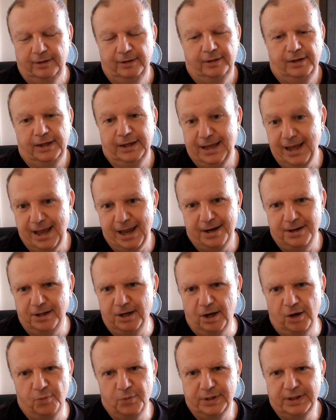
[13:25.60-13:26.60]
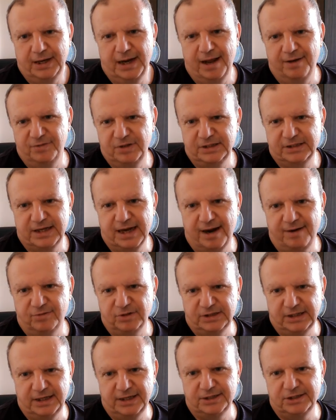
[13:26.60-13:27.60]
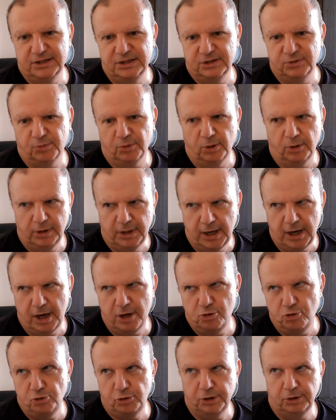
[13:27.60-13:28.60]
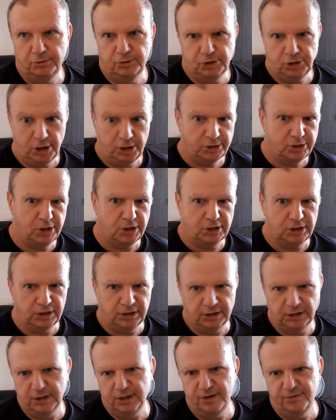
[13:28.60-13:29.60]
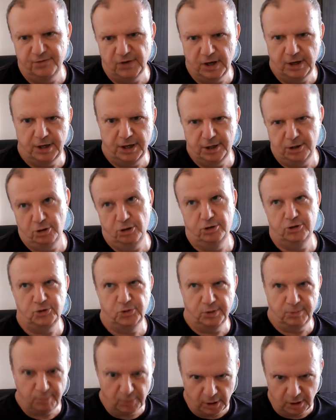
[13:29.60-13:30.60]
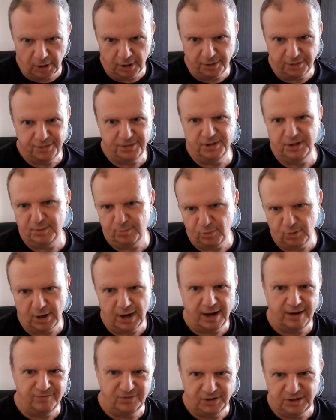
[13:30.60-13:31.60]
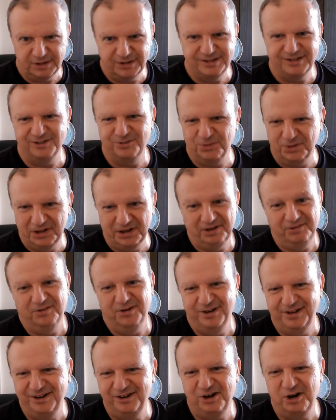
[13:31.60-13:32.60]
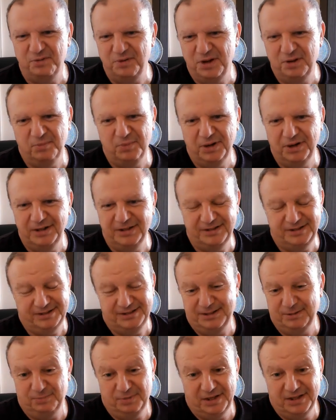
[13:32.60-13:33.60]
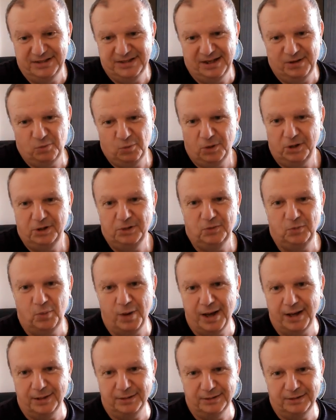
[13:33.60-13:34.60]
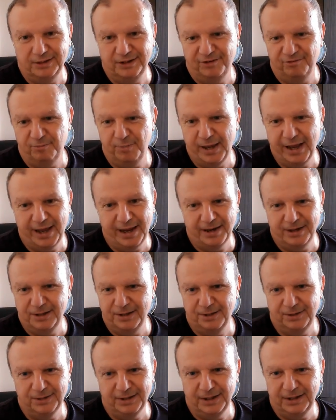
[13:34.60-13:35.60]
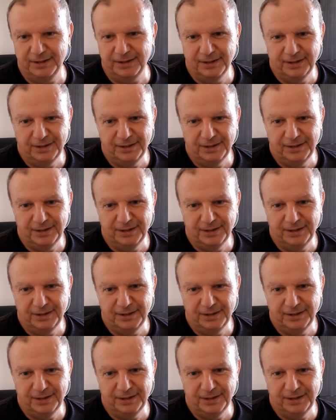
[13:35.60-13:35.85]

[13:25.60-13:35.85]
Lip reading: again, you know, we can have these conversations where, yeah, you can technically live on $800 a month in the province or whatever, you know what I mean? But it just depends on where you want to live, man, you know. Like,